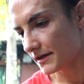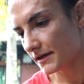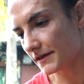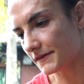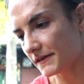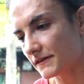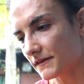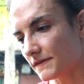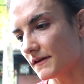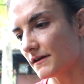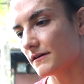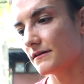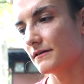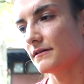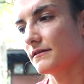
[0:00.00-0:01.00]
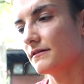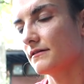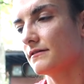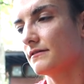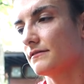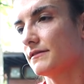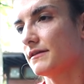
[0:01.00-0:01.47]
I think that they're
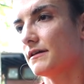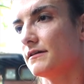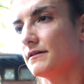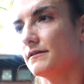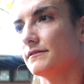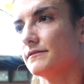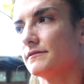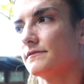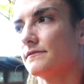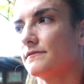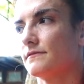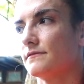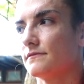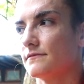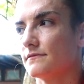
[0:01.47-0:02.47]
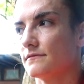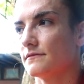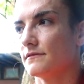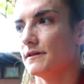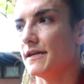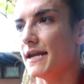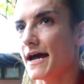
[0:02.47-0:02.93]
they're
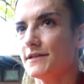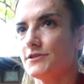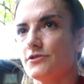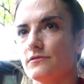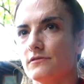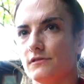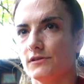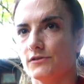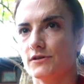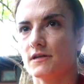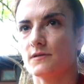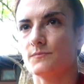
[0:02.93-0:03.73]
natural learning